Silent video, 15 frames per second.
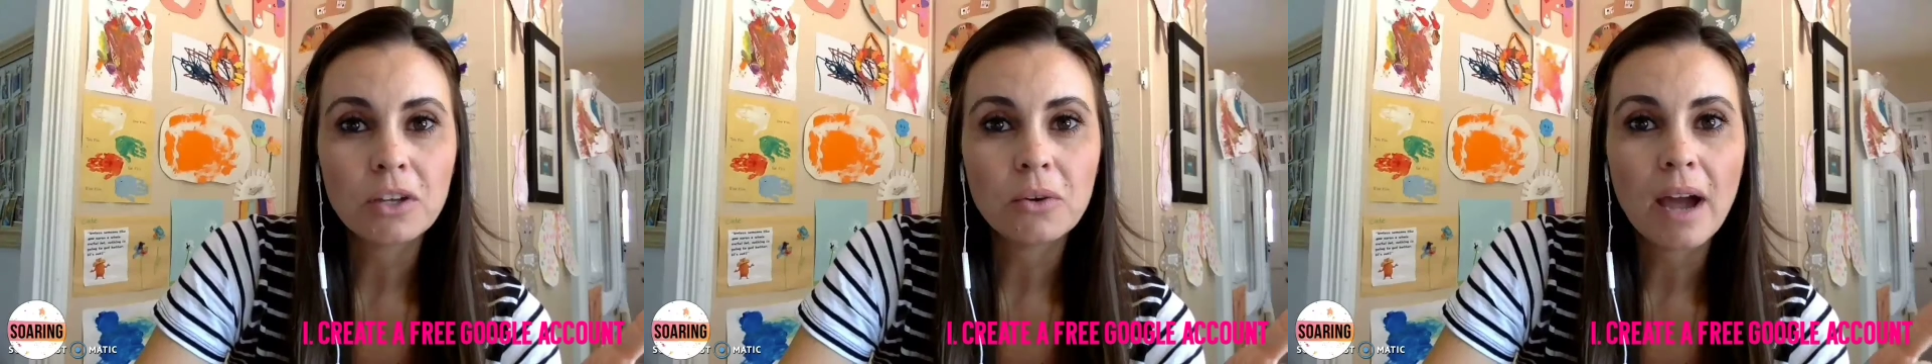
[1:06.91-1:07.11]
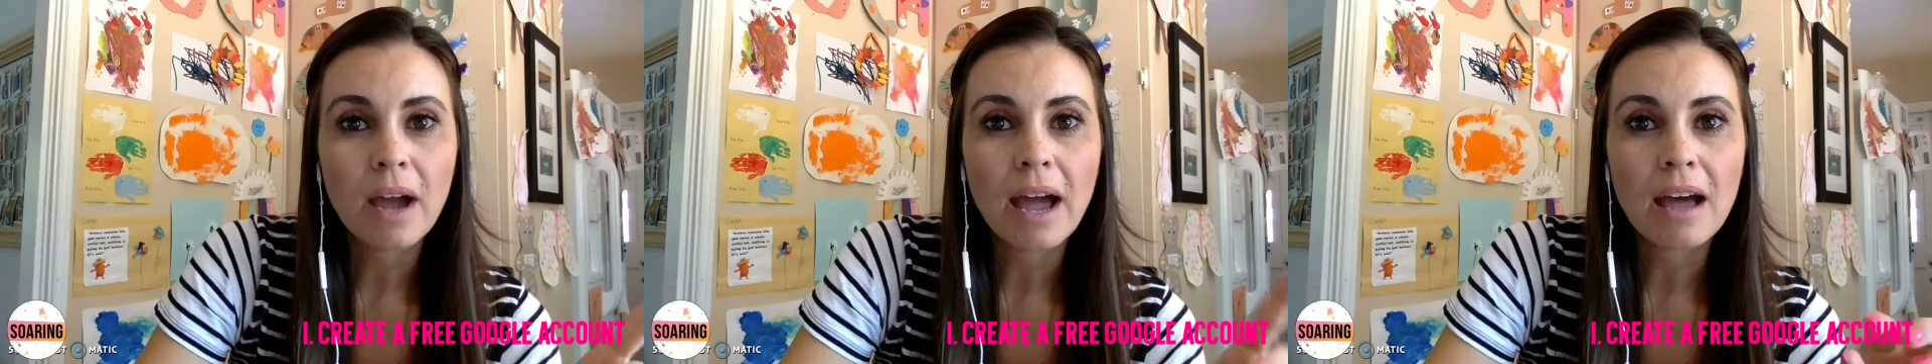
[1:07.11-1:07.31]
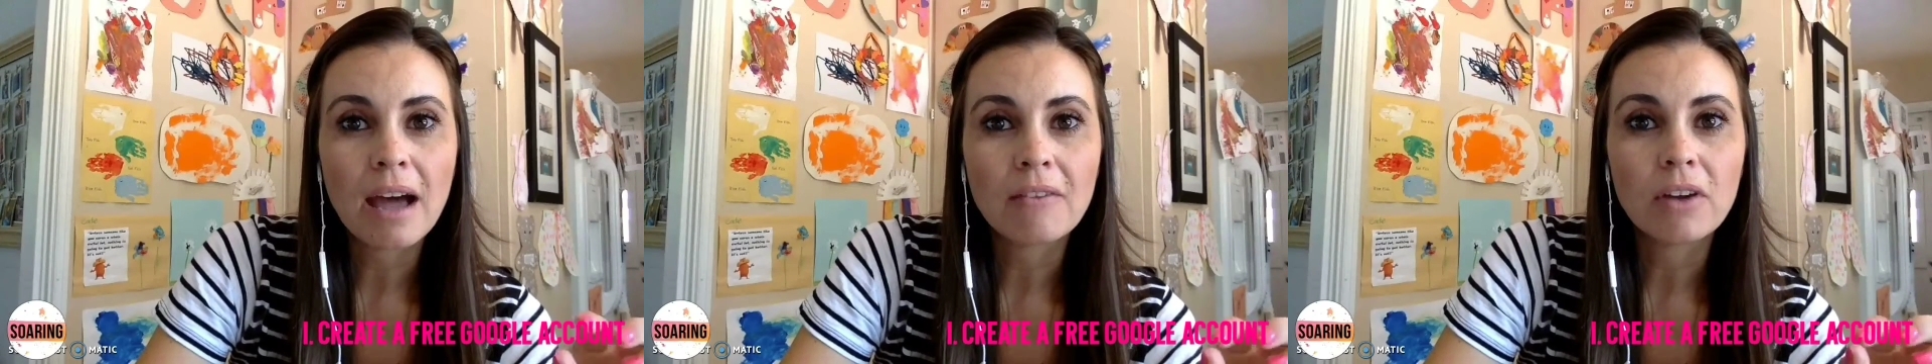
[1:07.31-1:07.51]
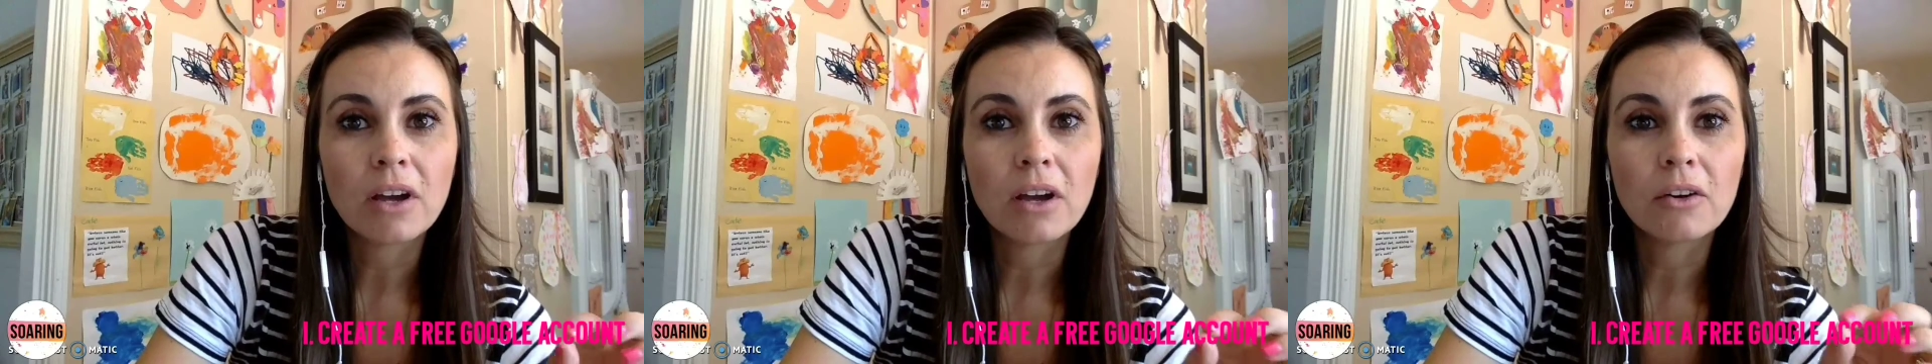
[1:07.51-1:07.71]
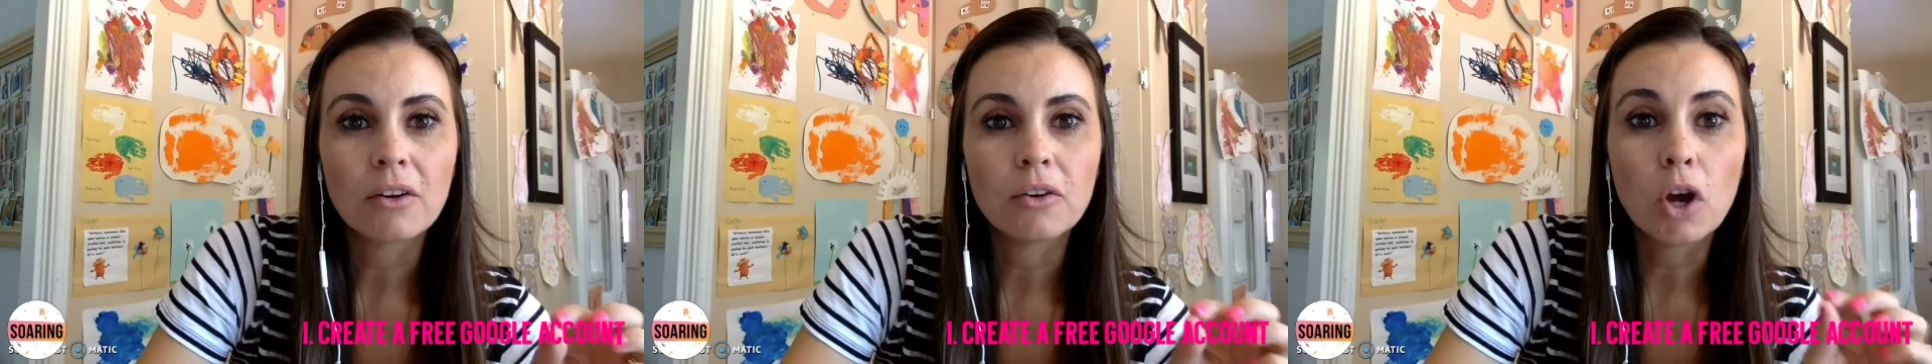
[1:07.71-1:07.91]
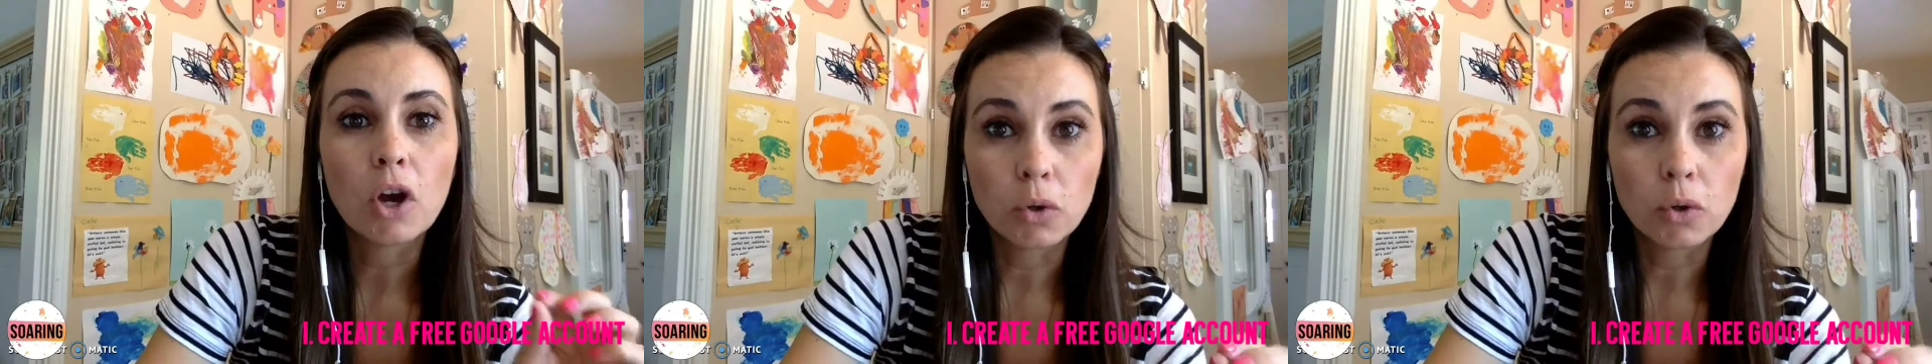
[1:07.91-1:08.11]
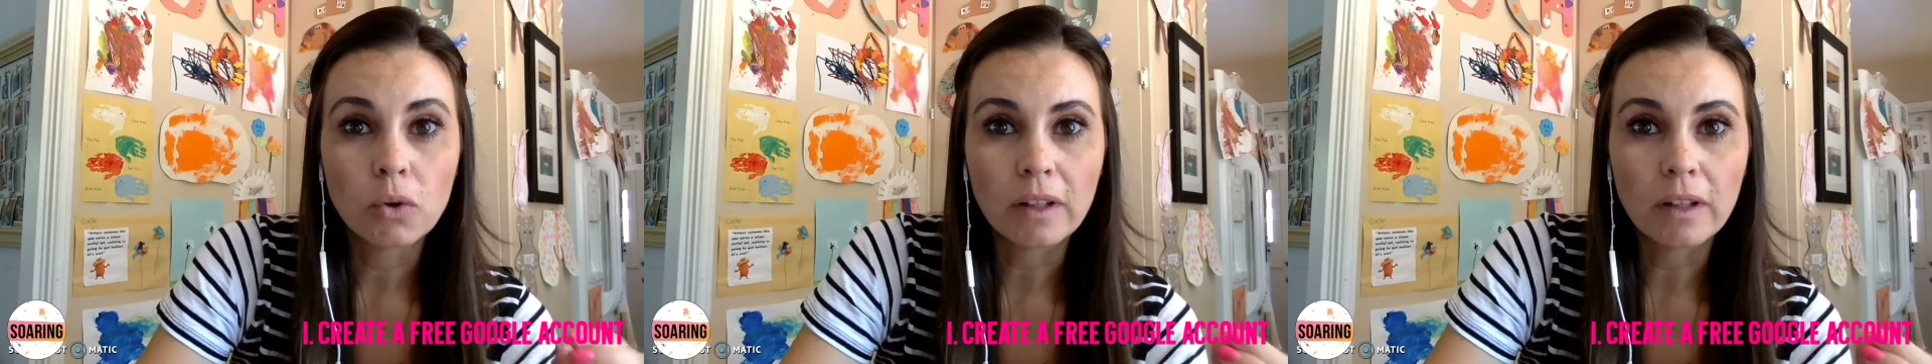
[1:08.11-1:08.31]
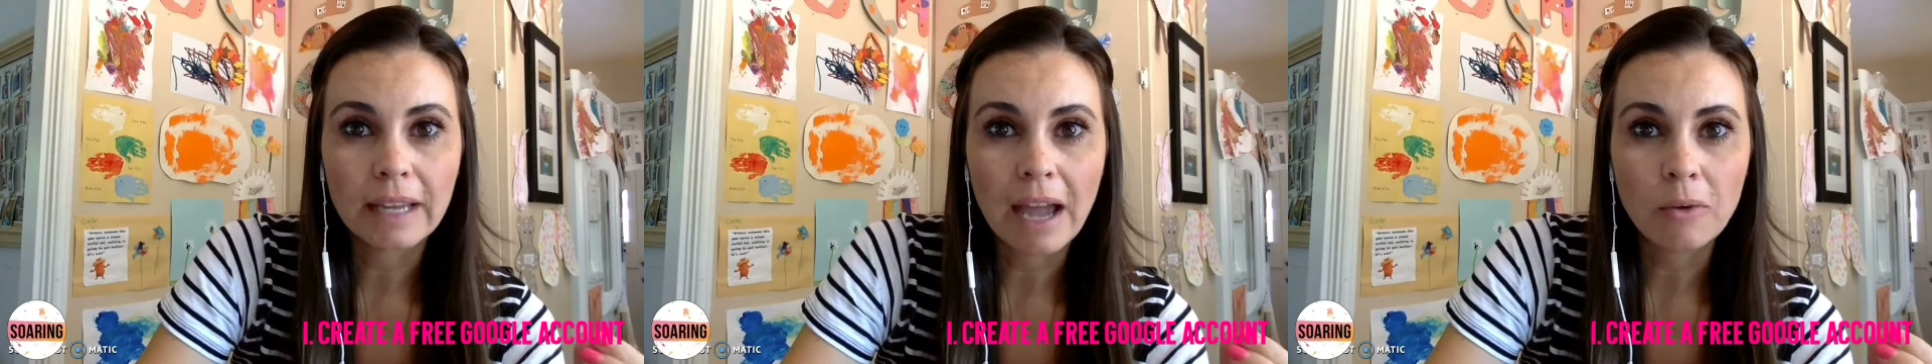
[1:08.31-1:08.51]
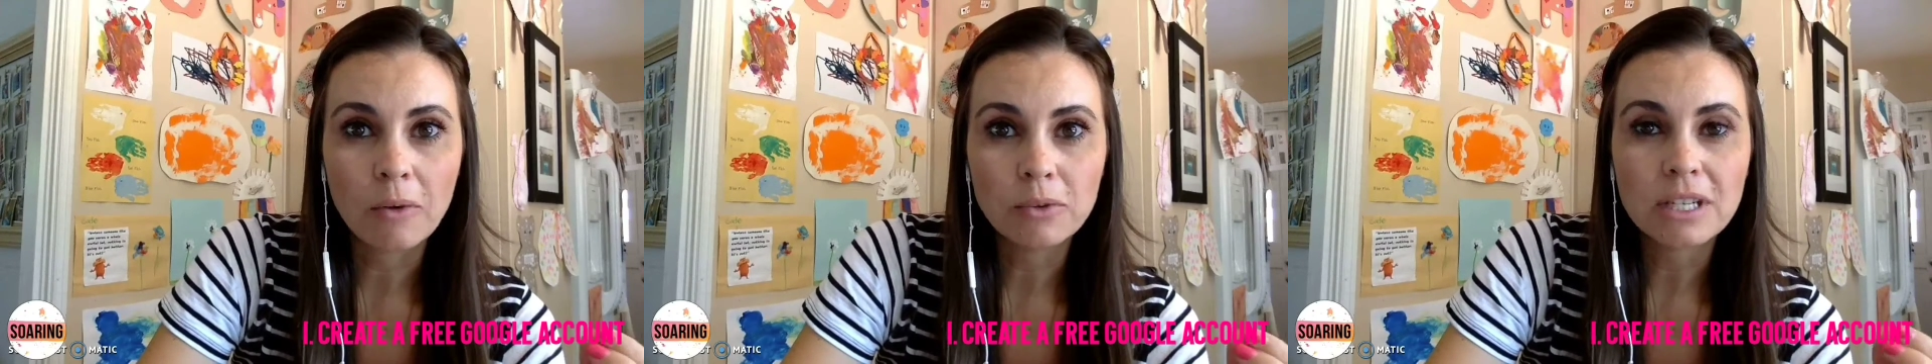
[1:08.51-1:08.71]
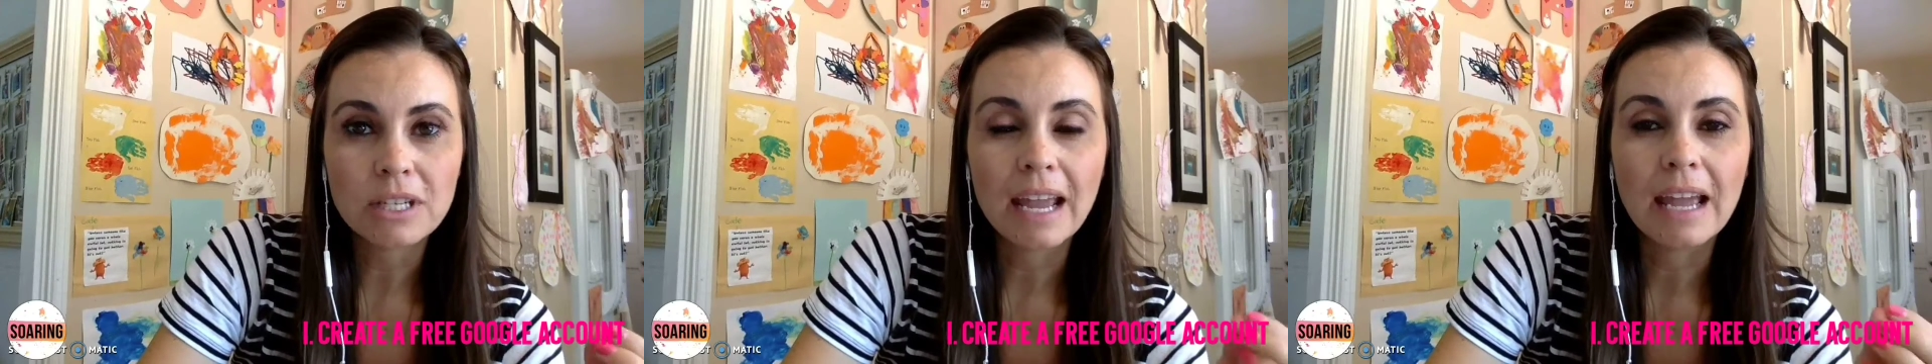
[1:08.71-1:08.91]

you have a Google account.